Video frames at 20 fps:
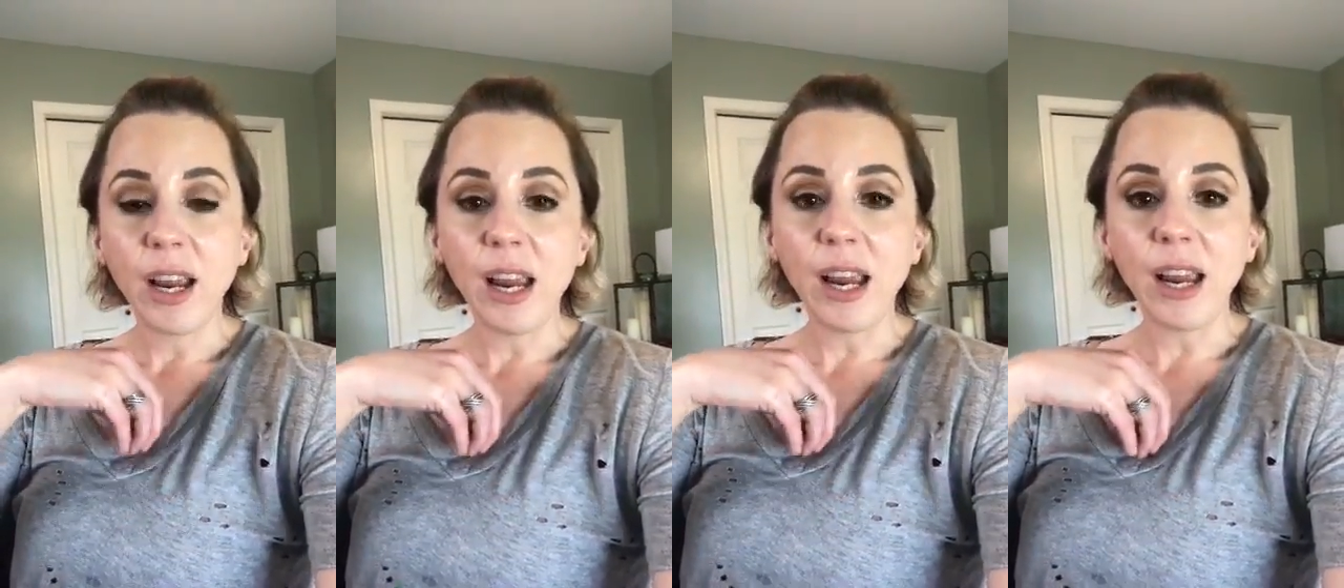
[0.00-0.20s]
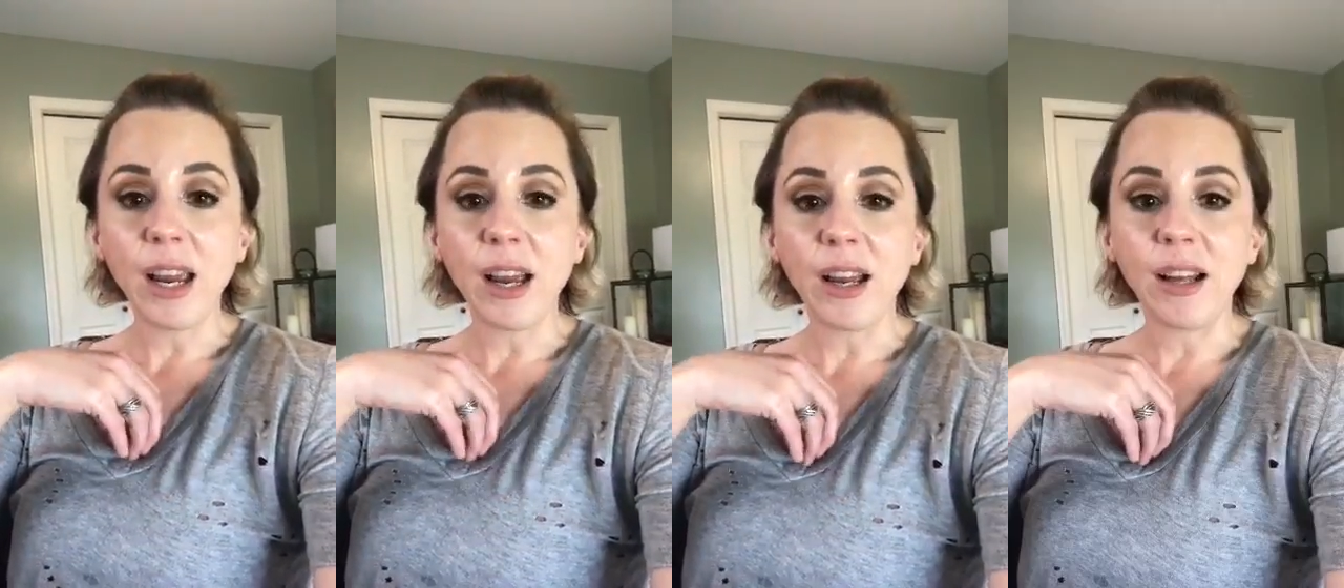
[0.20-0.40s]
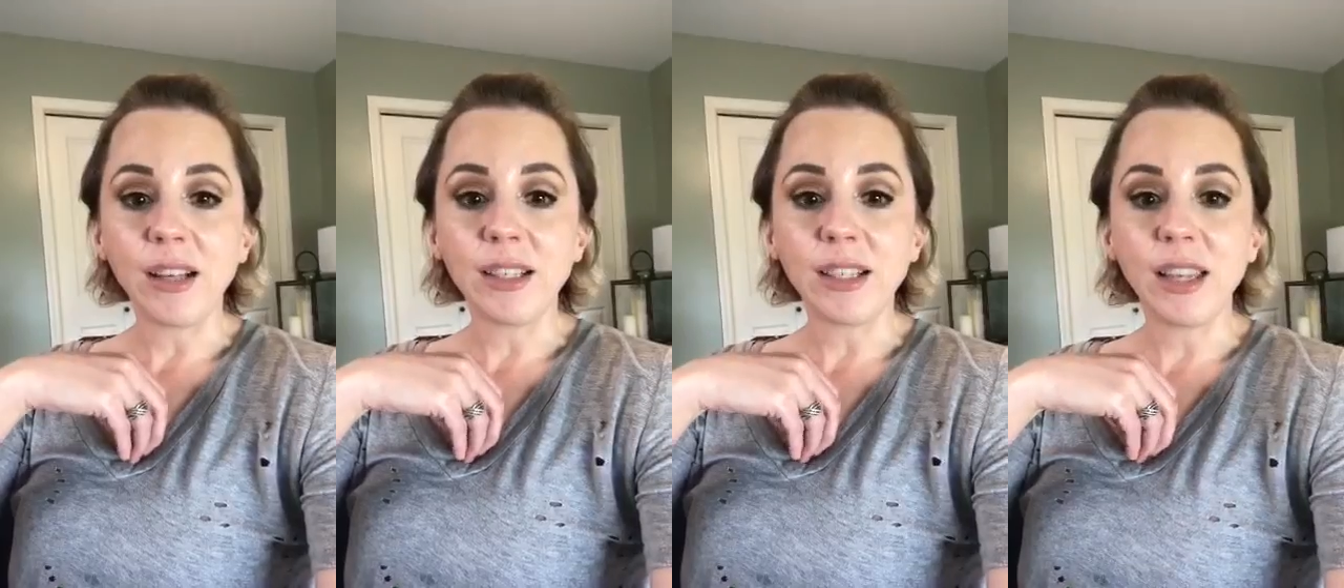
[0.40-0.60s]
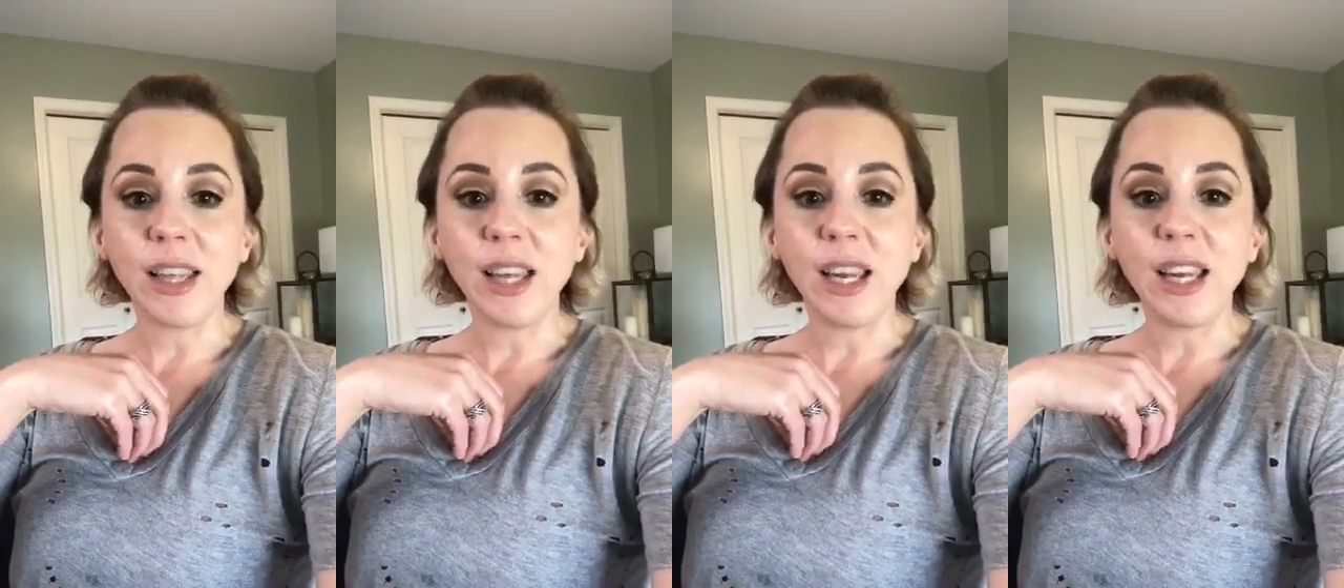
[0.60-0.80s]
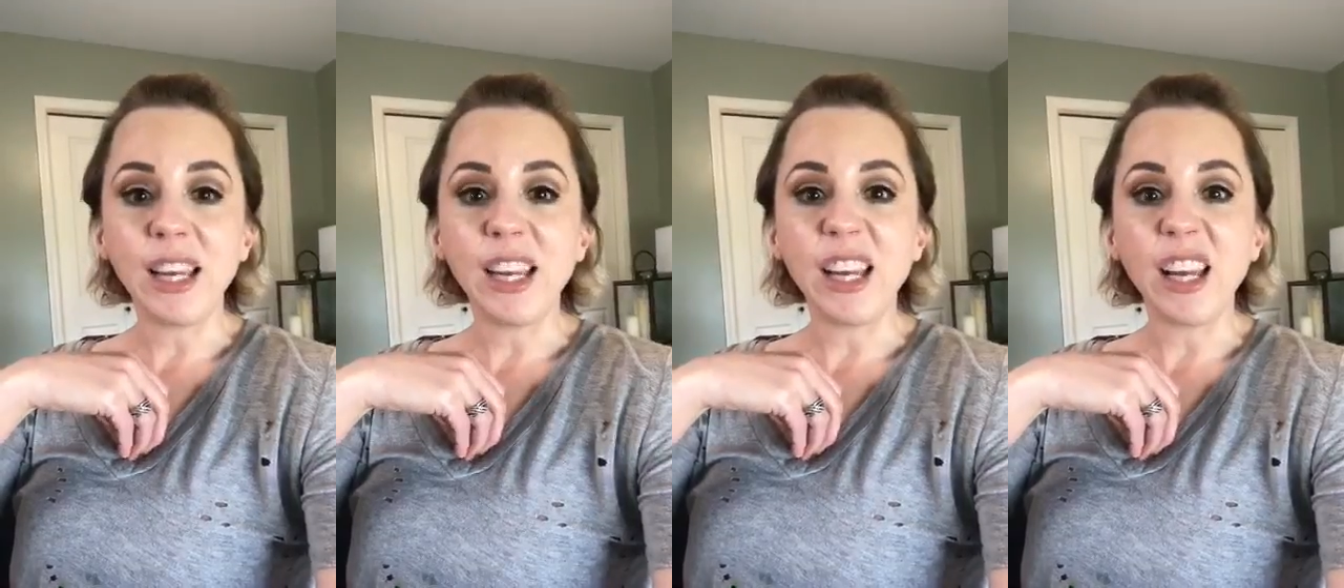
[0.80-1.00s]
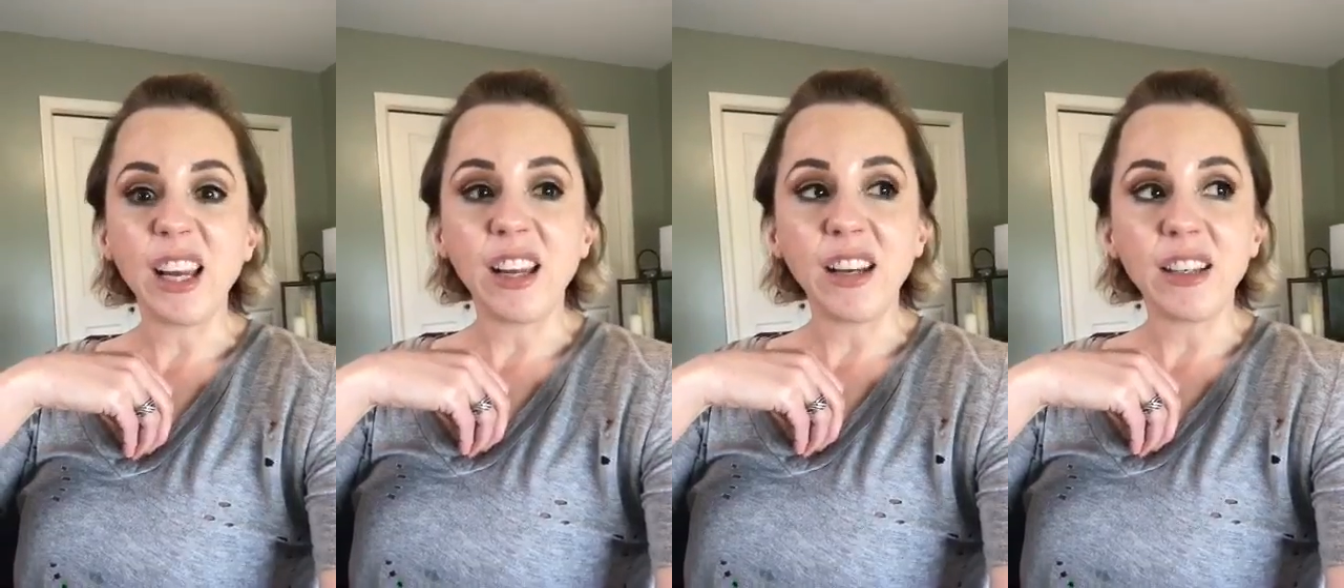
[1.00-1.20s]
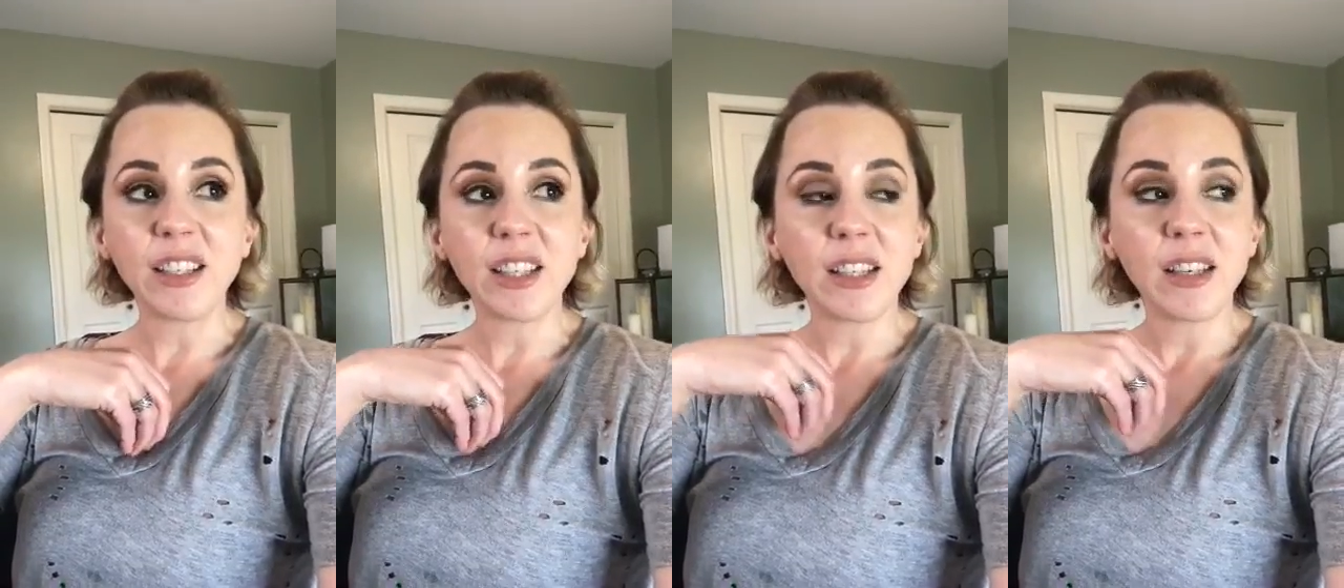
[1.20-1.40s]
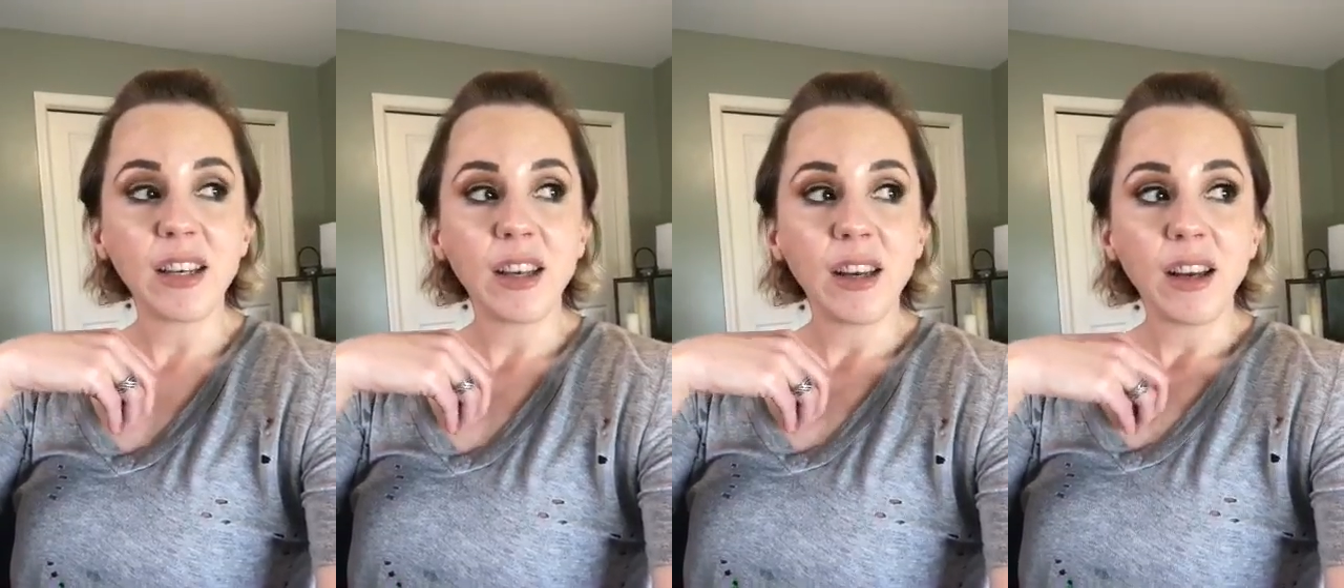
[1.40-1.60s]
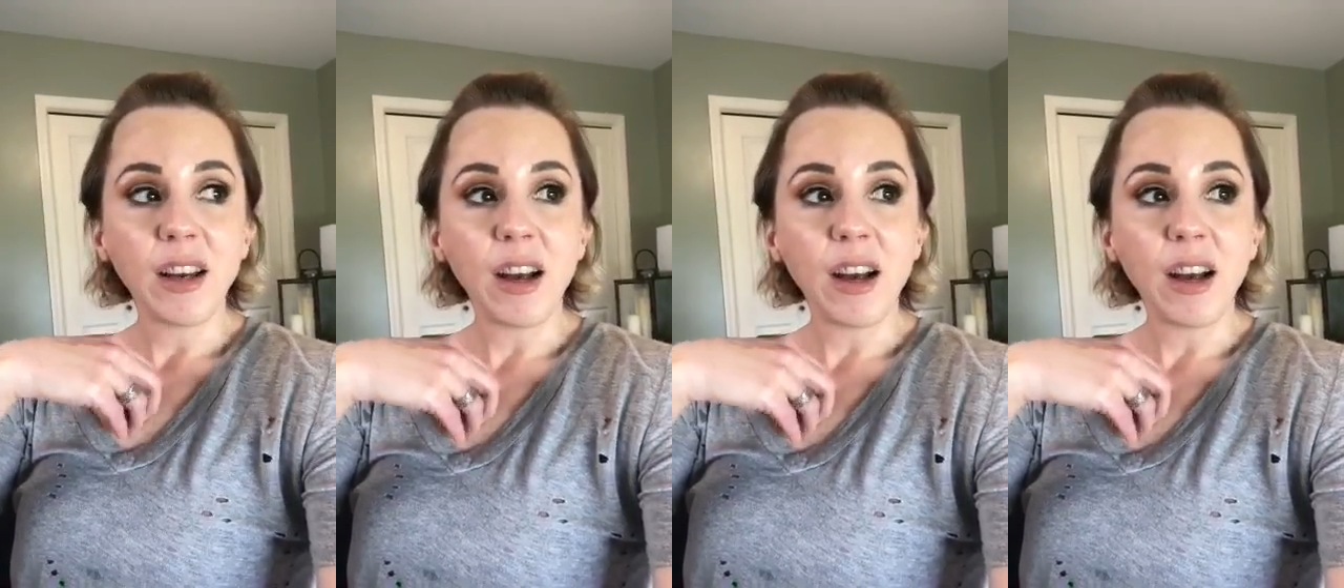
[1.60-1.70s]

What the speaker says: and they get